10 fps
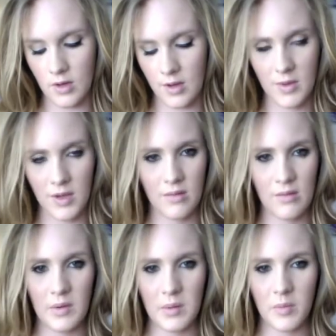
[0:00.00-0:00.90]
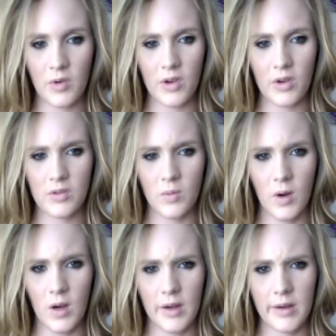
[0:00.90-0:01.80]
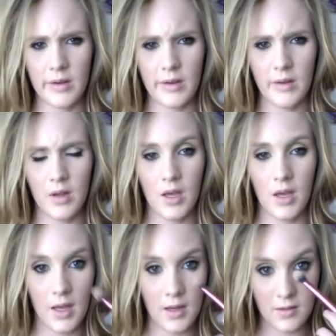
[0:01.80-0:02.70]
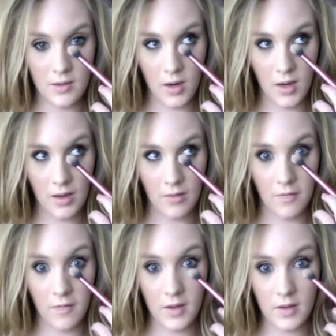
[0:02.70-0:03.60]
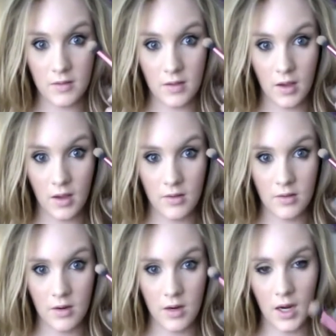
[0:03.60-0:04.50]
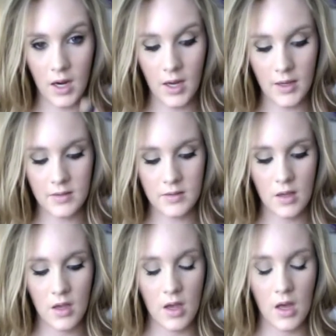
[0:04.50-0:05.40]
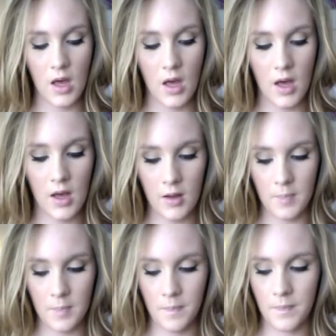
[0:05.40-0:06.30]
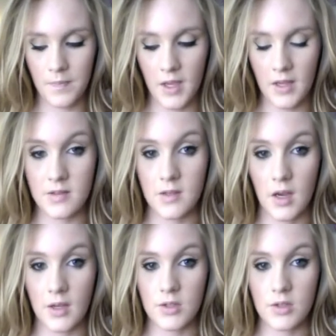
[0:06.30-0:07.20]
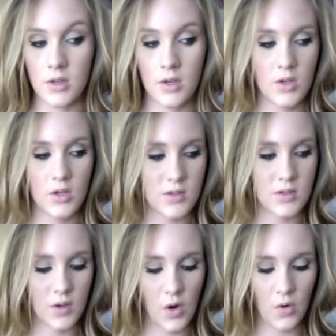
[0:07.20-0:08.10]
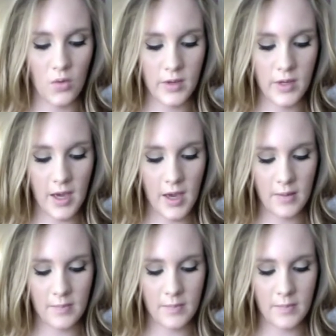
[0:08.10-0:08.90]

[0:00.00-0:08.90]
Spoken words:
I mean, what more could you want? And it's great, it fits like under your eyes and such. So, yeah.